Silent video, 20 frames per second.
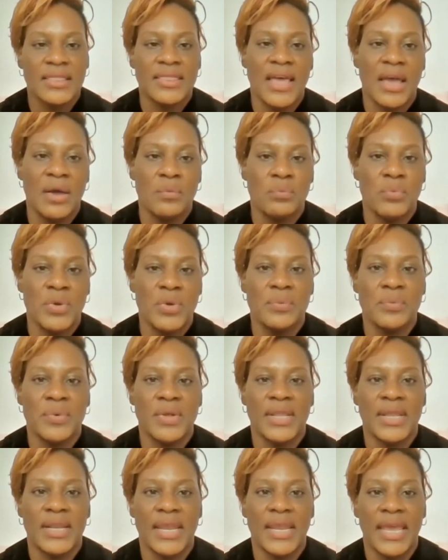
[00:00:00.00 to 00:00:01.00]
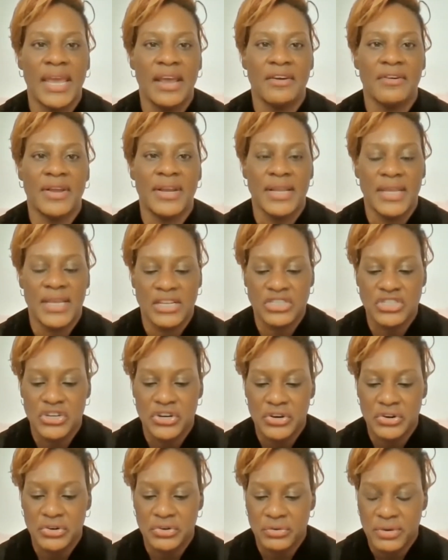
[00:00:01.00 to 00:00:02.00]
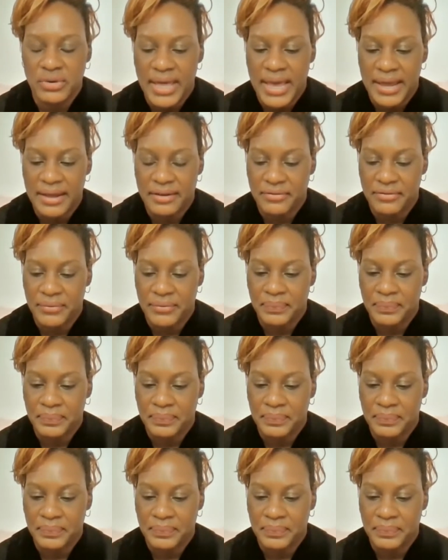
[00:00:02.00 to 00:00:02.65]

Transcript: that we will inherit eternal life.